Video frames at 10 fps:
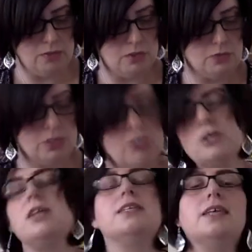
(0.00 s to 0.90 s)
which one
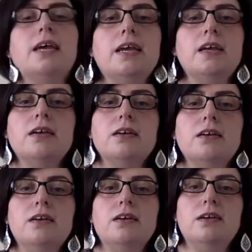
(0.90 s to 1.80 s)
should I take?
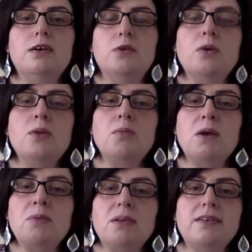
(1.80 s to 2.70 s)
One
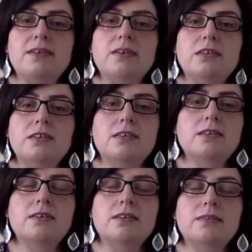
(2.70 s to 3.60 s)
moment, just
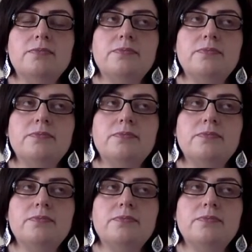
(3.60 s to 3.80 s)
gonna